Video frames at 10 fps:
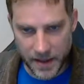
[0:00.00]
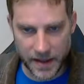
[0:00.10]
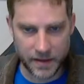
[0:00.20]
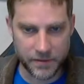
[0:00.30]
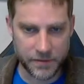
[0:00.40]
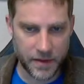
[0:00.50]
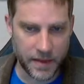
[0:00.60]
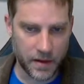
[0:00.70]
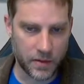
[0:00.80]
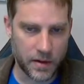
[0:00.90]
if
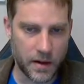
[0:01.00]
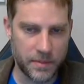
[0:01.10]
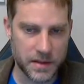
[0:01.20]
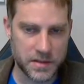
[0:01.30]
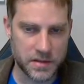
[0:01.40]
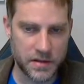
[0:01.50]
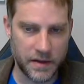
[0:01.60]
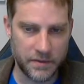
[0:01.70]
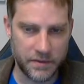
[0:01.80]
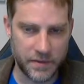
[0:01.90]
there were a bunch of
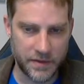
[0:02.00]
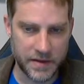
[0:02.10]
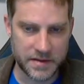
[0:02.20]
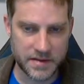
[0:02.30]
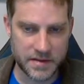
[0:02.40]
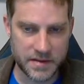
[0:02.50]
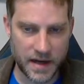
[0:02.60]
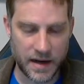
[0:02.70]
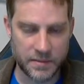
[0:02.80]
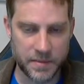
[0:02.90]
if this
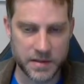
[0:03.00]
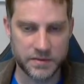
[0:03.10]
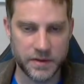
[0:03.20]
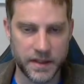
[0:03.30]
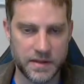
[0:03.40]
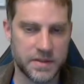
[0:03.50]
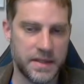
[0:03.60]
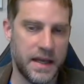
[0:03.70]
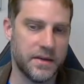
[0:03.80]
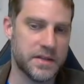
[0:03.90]
site had a bunch of links with
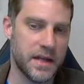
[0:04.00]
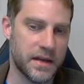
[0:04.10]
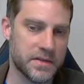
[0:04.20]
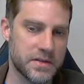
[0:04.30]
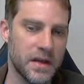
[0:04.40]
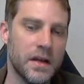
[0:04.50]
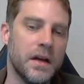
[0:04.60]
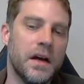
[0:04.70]
the anchor text,